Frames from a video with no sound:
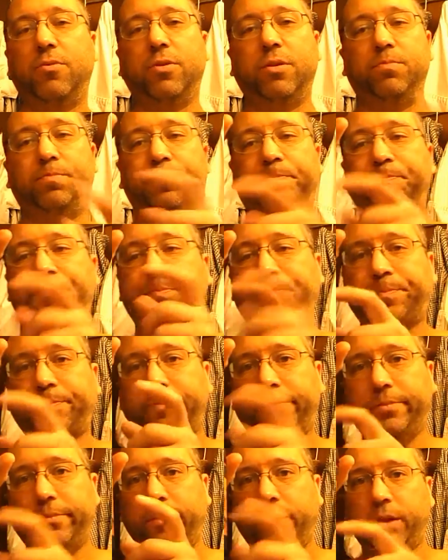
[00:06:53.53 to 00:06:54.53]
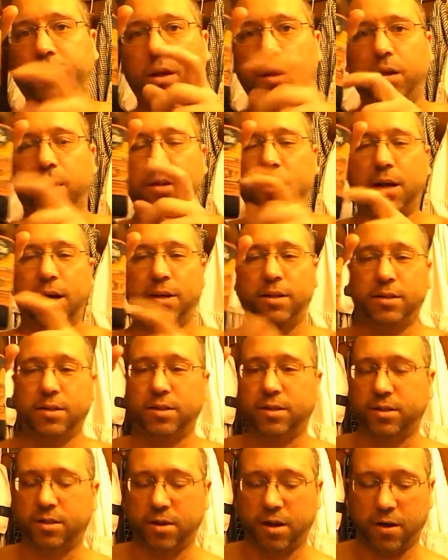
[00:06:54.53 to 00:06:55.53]
would like
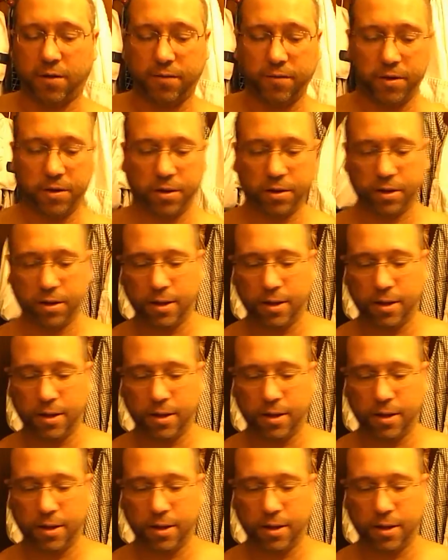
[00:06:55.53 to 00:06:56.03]
this stuff.